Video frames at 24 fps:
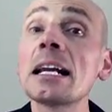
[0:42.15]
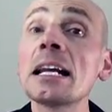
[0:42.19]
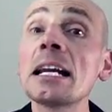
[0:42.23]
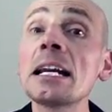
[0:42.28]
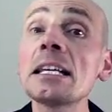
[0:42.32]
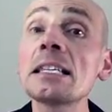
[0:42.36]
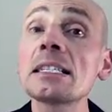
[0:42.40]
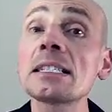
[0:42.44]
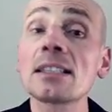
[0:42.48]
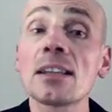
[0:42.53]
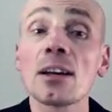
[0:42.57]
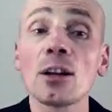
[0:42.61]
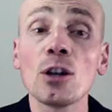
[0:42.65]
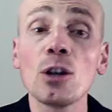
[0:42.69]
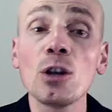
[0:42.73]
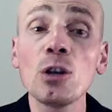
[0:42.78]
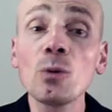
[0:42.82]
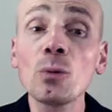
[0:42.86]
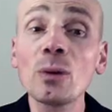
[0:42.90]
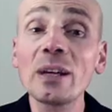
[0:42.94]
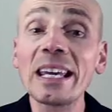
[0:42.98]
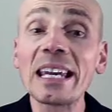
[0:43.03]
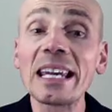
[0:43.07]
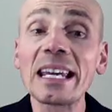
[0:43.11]
is
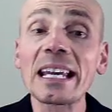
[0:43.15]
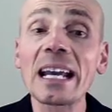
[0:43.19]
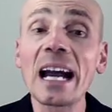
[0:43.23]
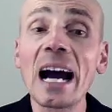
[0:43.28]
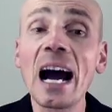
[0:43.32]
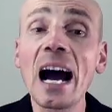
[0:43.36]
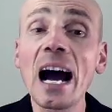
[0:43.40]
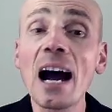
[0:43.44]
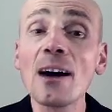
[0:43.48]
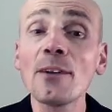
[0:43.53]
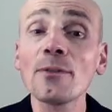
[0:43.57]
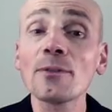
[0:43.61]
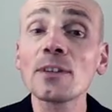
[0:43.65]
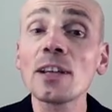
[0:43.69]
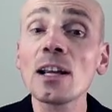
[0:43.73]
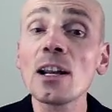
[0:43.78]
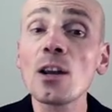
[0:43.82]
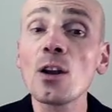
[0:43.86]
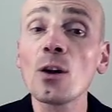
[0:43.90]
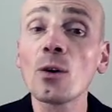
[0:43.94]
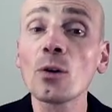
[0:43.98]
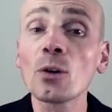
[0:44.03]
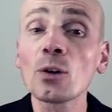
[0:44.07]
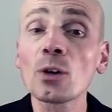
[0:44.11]
looking after
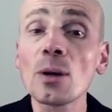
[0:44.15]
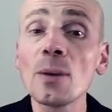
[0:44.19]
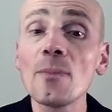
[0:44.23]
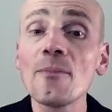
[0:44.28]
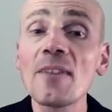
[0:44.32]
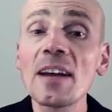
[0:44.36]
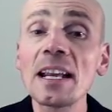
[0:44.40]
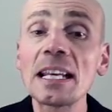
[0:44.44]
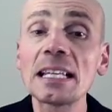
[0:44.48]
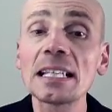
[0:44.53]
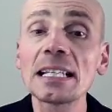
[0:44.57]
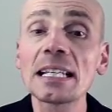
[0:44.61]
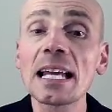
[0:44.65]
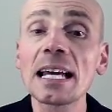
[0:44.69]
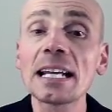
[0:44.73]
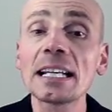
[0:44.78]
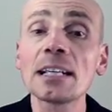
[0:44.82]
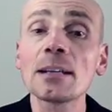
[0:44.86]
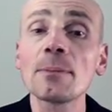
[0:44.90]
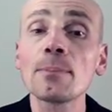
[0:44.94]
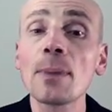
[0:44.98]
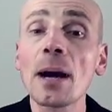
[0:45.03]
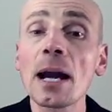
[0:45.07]
long-term ventilated